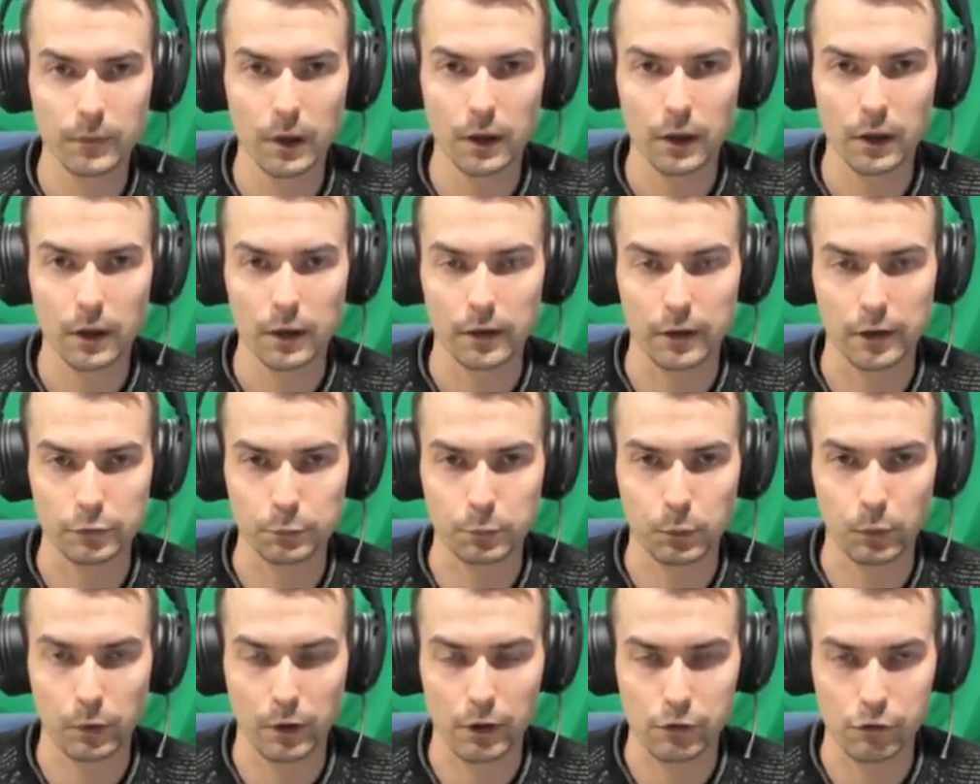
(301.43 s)

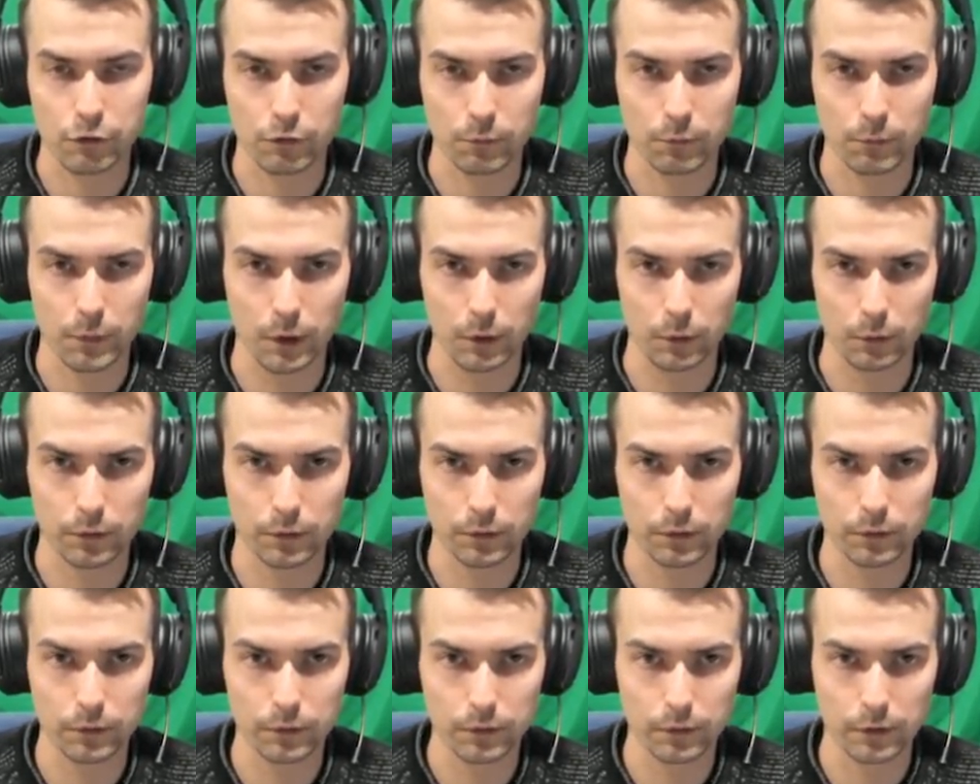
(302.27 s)
Desperation mode.
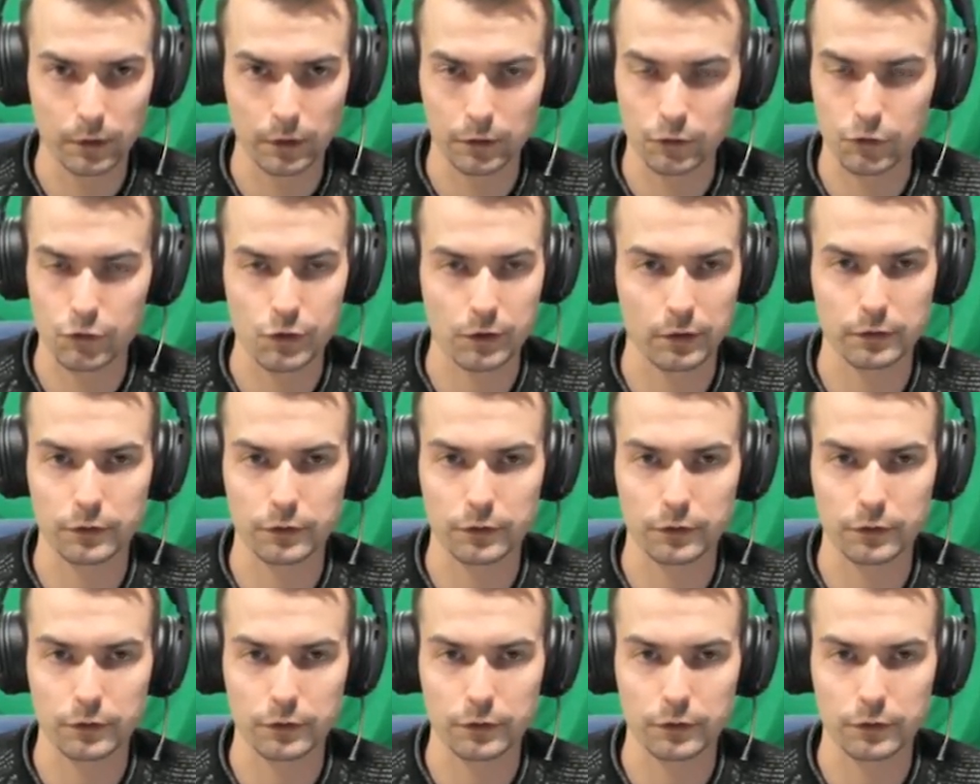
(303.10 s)
He's just